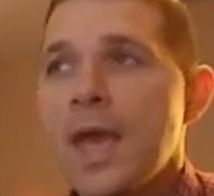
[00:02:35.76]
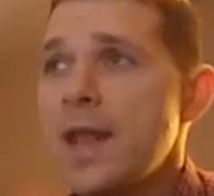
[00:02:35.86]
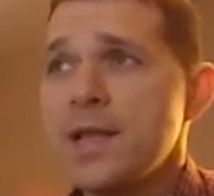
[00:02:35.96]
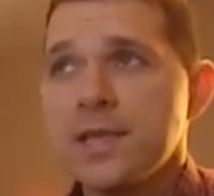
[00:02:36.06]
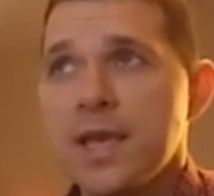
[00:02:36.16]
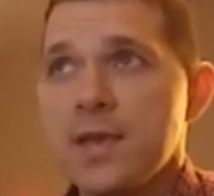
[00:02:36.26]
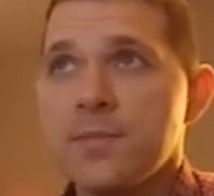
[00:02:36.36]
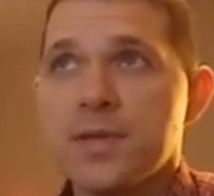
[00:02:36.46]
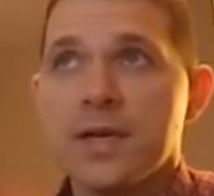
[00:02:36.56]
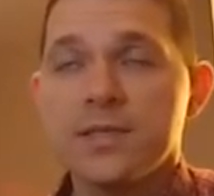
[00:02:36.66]
And
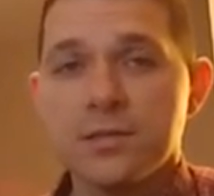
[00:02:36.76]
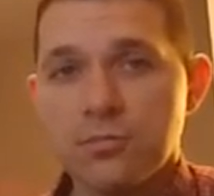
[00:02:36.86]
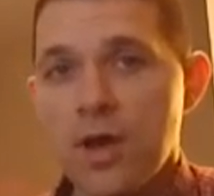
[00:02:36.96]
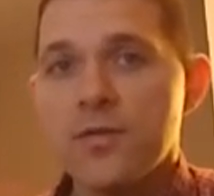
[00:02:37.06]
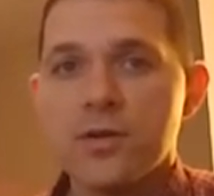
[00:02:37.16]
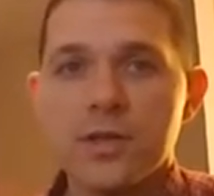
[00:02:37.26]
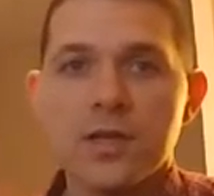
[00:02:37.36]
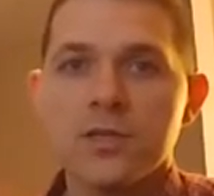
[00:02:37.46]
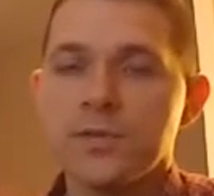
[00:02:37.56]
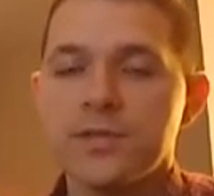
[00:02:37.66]
because the weather
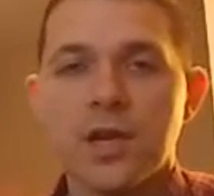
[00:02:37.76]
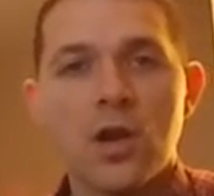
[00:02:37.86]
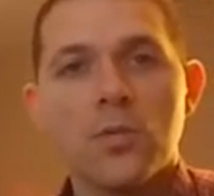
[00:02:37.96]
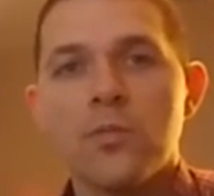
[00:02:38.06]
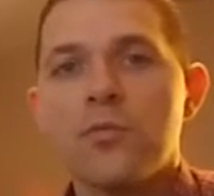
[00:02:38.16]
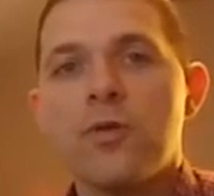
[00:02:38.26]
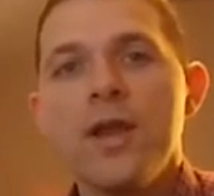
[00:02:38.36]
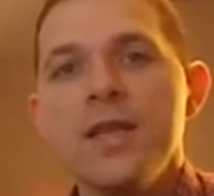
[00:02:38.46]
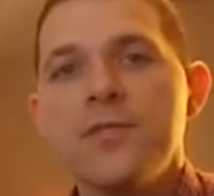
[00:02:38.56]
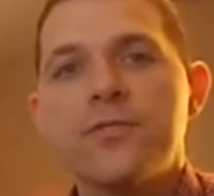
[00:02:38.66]
here has been terrible, it's been
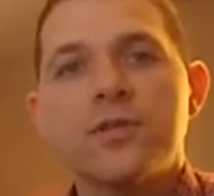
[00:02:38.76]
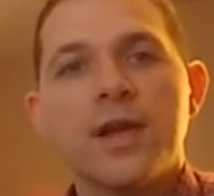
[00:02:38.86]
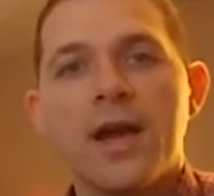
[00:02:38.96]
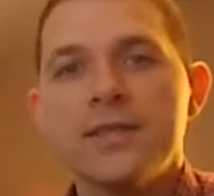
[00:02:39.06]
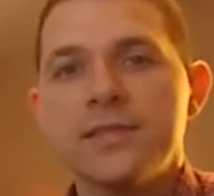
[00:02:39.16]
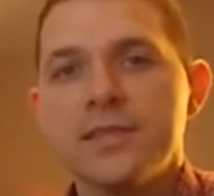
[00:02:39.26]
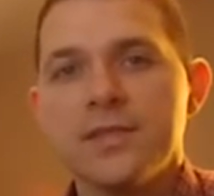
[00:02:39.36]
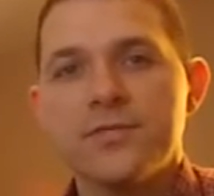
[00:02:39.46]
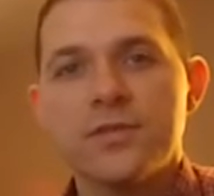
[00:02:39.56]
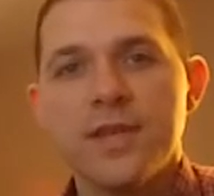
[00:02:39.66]
raining constantly
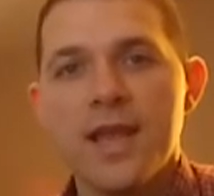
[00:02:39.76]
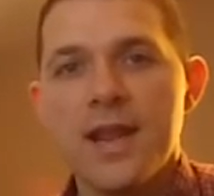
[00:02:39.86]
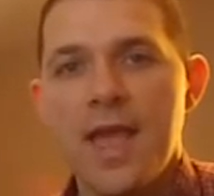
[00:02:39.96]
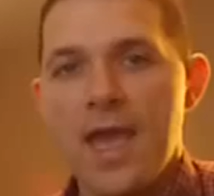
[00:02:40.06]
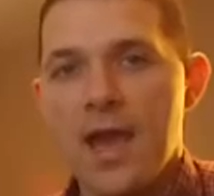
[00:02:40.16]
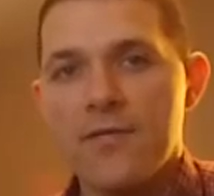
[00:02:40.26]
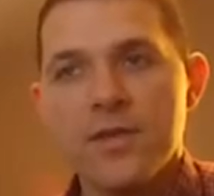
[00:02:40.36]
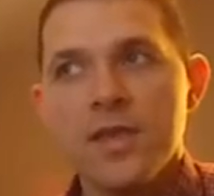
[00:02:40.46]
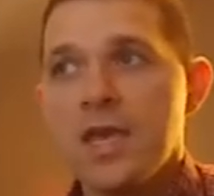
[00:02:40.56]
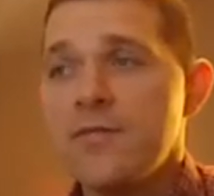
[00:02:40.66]
for a day and a
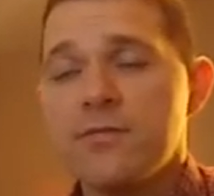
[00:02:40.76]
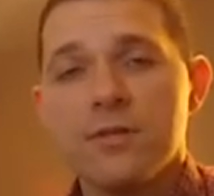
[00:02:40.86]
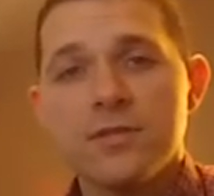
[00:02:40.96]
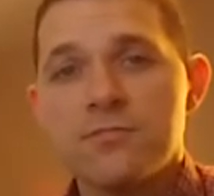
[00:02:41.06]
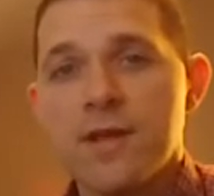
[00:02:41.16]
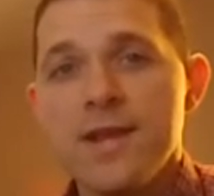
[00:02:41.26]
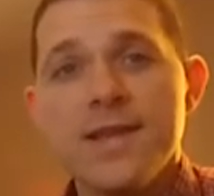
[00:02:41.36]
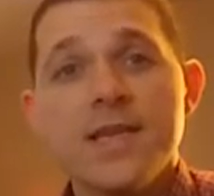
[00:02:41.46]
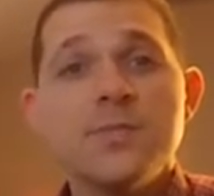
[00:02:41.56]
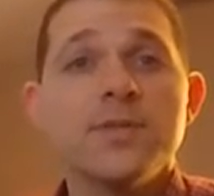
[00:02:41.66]
half. If it wasn't
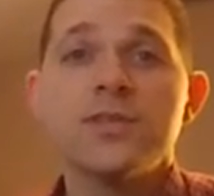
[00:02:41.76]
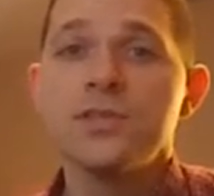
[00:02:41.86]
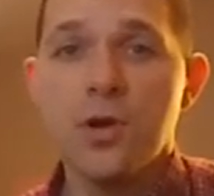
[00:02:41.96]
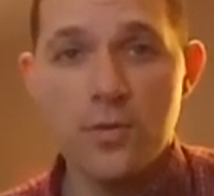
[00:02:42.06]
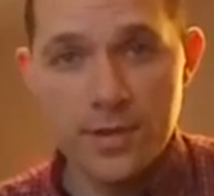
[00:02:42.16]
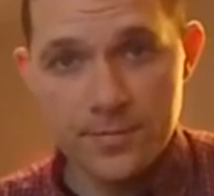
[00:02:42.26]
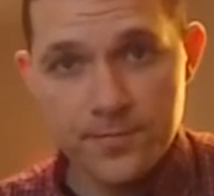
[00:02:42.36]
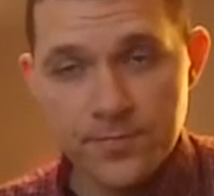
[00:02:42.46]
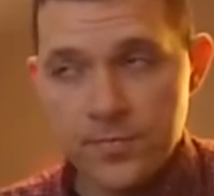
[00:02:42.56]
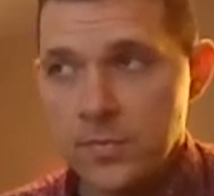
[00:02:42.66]
raining, it's been snowing.
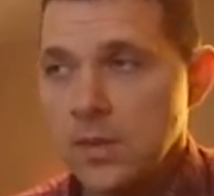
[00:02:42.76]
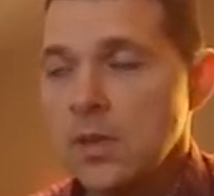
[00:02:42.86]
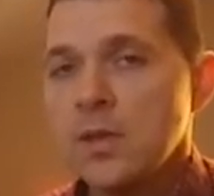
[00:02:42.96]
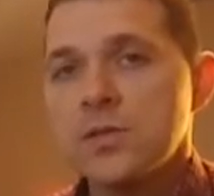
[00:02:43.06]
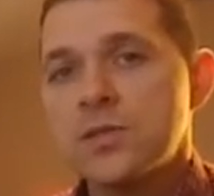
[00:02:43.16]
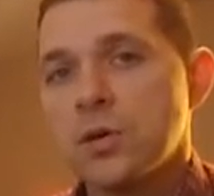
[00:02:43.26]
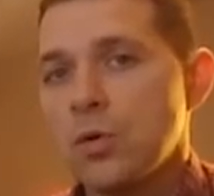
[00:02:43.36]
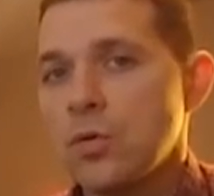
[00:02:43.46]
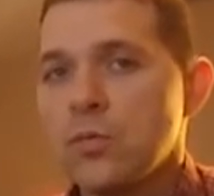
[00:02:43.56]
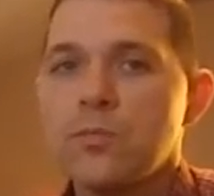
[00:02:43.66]

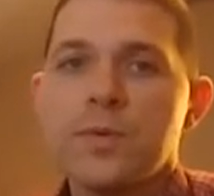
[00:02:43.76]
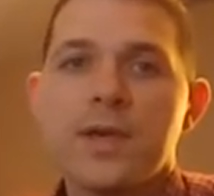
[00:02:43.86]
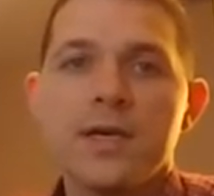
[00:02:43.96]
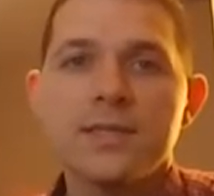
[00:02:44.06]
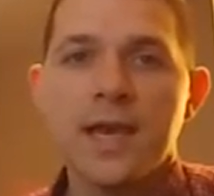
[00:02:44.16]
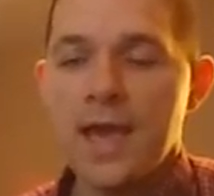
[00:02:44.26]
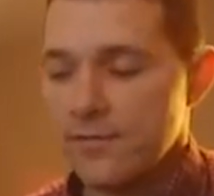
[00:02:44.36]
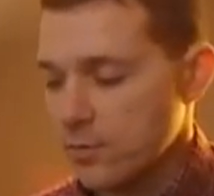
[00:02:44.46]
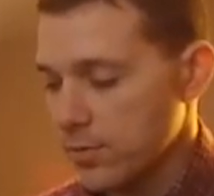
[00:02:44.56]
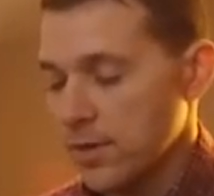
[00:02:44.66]
So because I
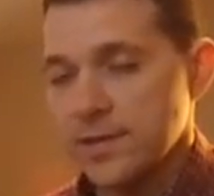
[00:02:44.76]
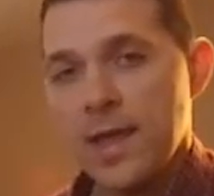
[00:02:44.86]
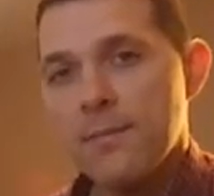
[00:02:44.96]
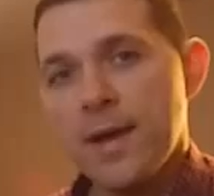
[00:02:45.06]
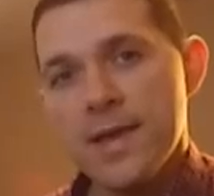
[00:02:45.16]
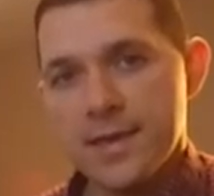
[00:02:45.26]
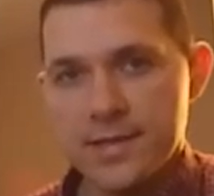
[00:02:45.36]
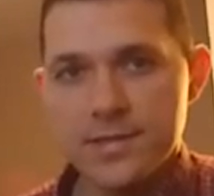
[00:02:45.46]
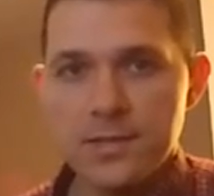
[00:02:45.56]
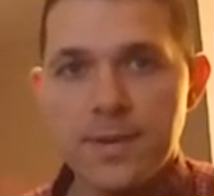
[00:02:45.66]
have to plug that mic
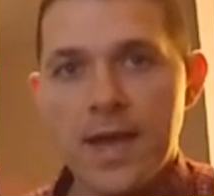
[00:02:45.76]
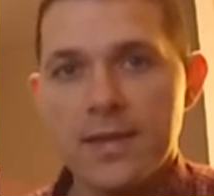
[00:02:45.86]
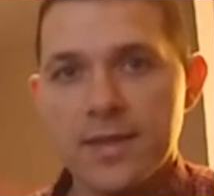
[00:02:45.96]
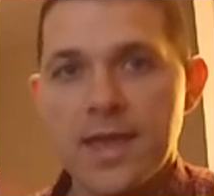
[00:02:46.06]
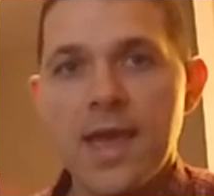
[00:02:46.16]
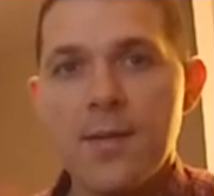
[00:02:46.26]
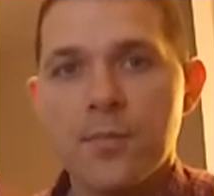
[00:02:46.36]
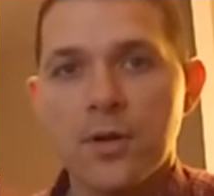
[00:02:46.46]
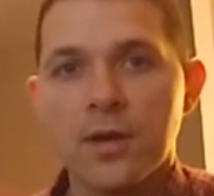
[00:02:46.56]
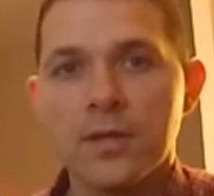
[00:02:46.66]
into the back of the
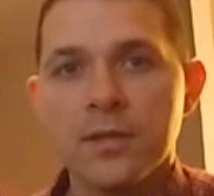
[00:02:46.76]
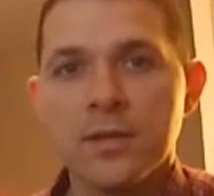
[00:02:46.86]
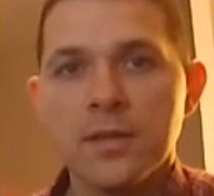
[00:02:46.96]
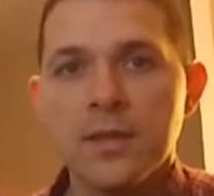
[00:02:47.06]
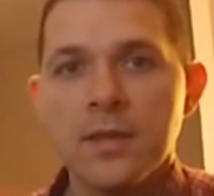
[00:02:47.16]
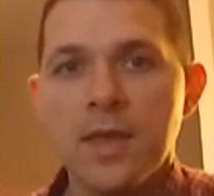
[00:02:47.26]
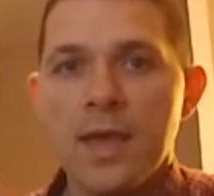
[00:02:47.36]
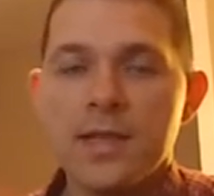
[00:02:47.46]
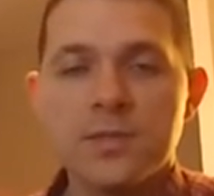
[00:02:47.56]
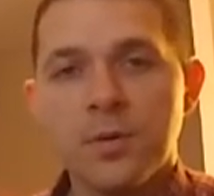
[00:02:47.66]
camera
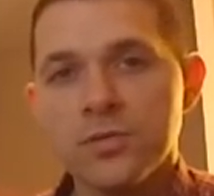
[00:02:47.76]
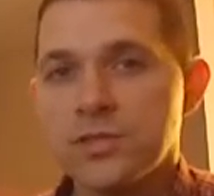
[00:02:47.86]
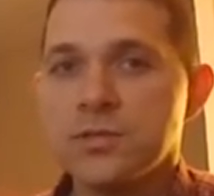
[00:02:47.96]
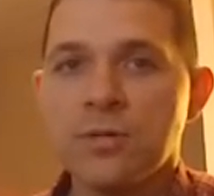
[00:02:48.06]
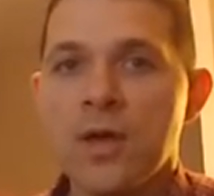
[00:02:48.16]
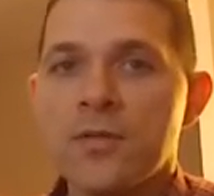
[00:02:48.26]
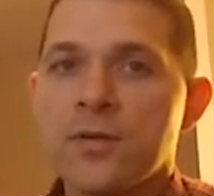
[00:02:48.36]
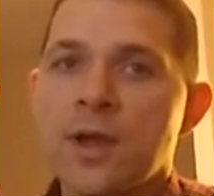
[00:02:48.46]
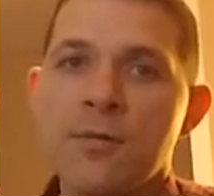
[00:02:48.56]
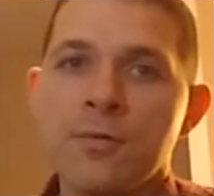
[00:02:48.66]
and expose it to the
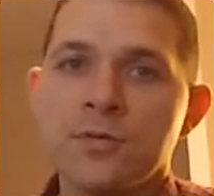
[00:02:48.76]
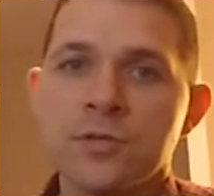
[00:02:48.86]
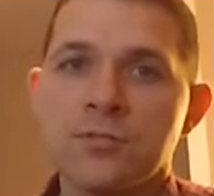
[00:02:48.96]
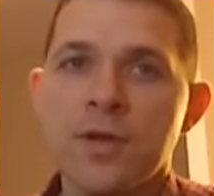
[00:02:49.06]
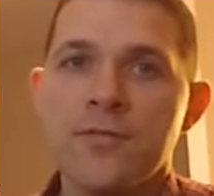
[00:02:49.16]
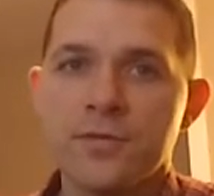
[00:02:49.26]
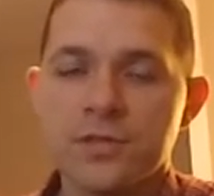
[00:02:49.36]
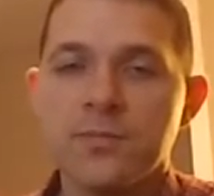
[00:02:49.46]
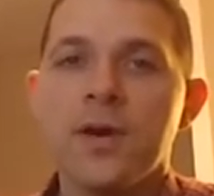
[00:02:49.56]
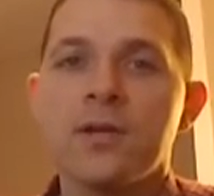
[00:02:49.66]
weather, I was going to wait for
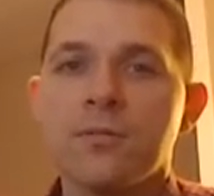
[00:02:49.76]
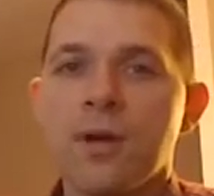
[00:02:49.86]
some better